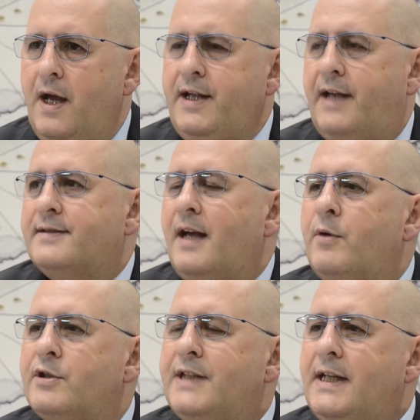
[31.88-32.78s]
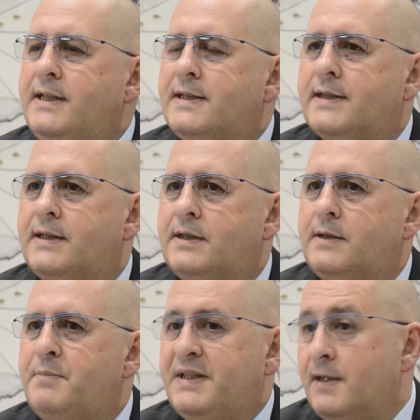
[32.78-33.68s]
Yes, our hotel is
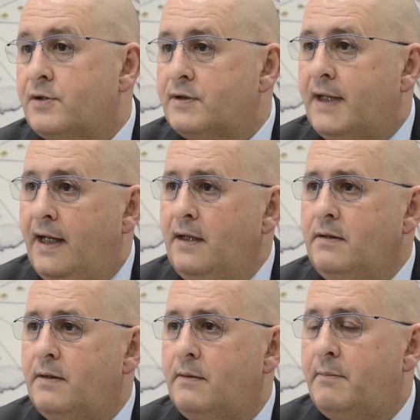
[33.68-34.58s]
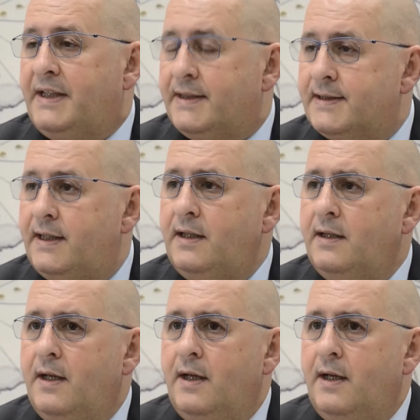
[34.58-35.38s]
a business hotel by the sea.